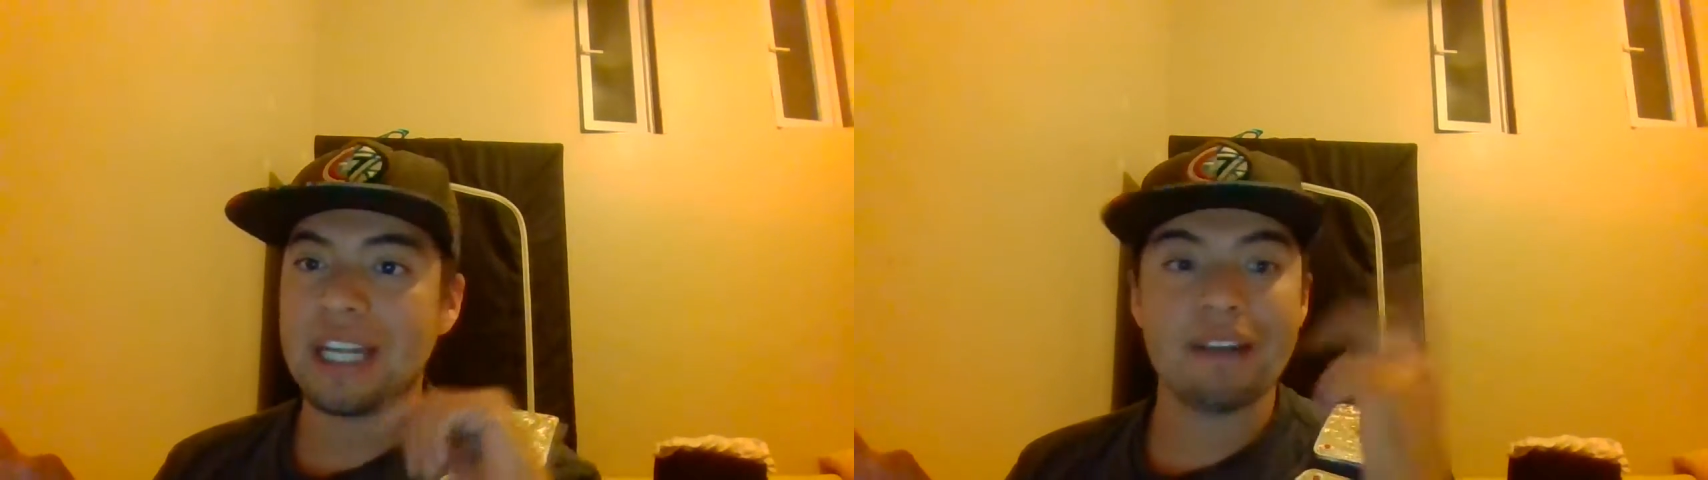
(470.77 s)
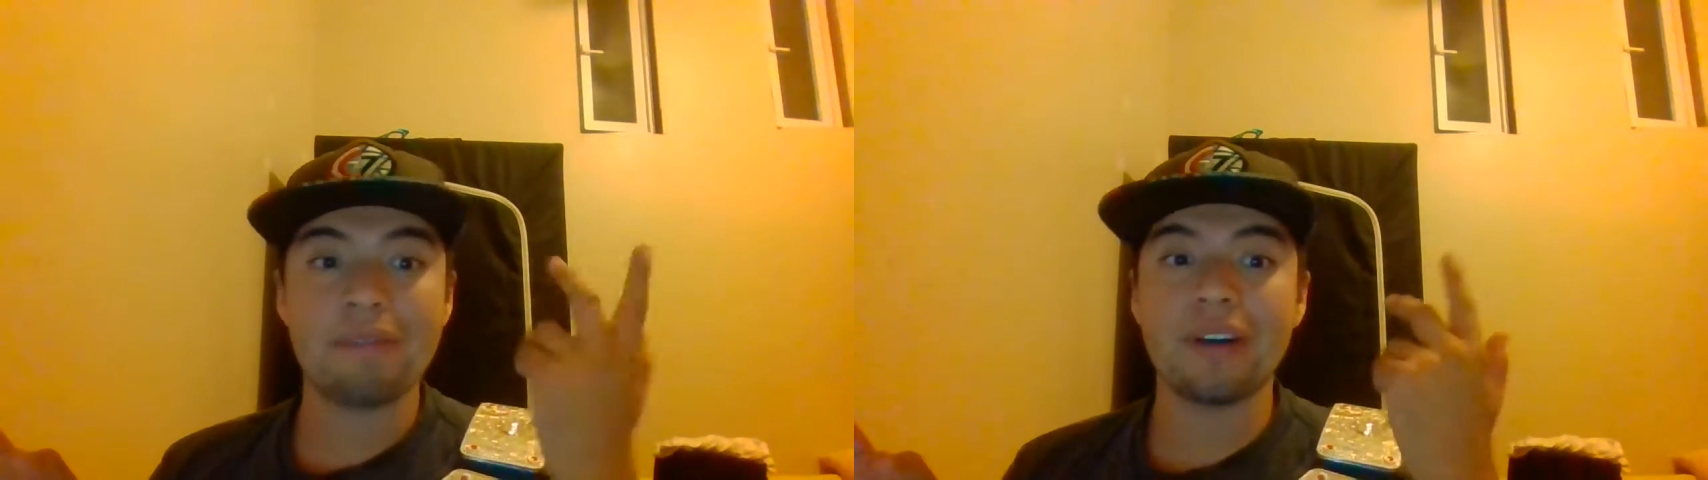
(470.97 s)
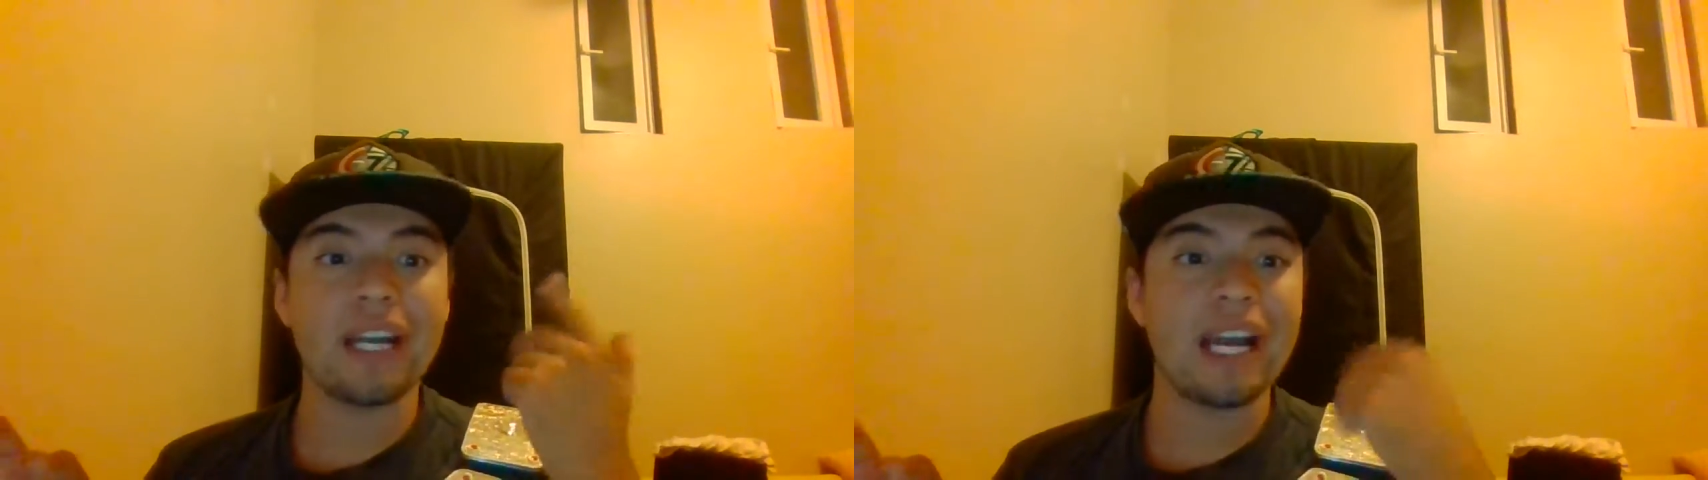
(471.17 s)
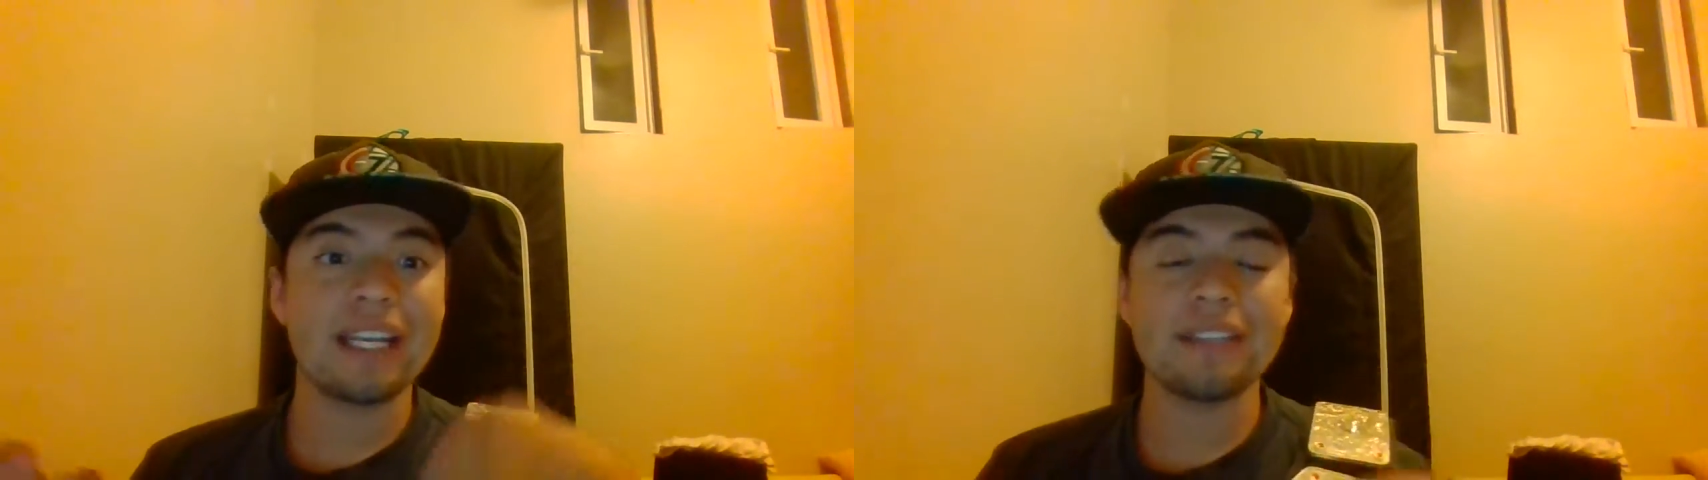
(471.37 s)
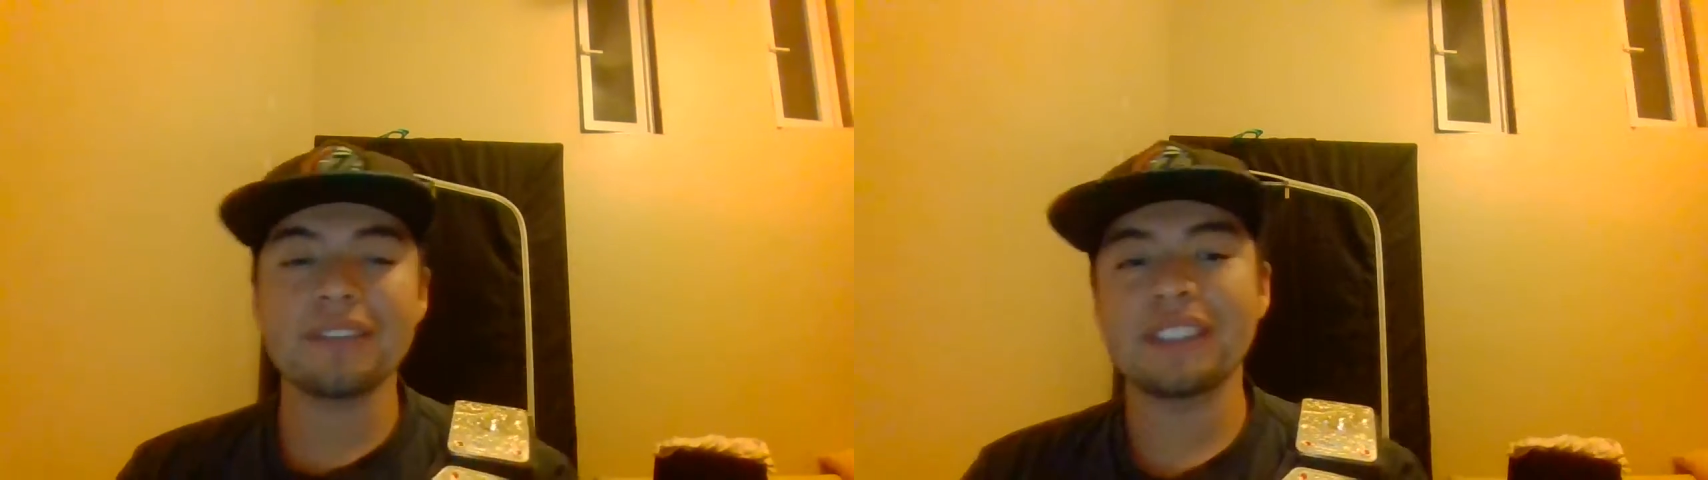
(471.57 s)
I forgot
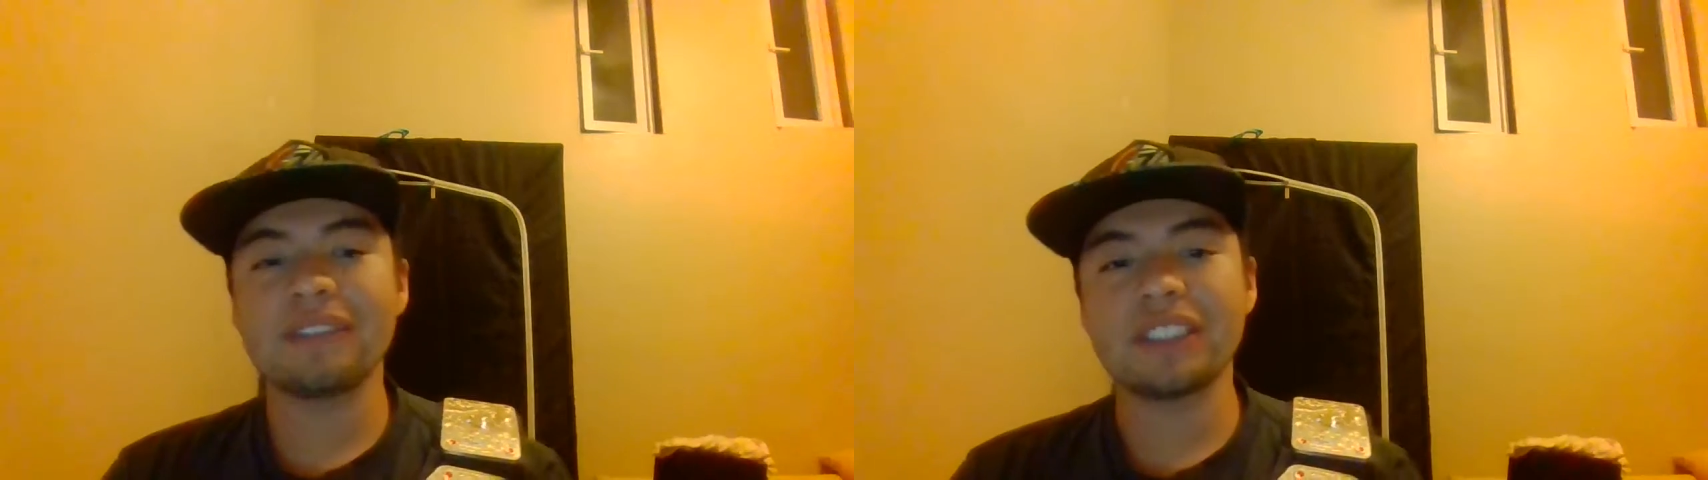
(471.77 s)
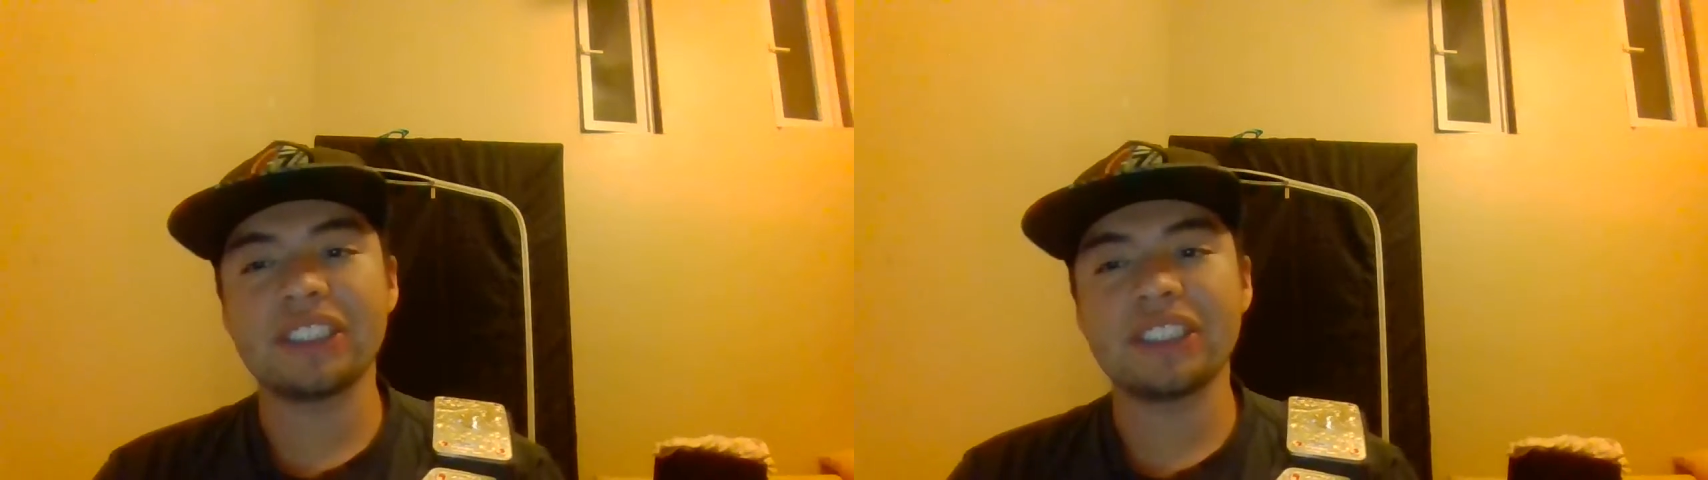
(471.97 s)
he was even the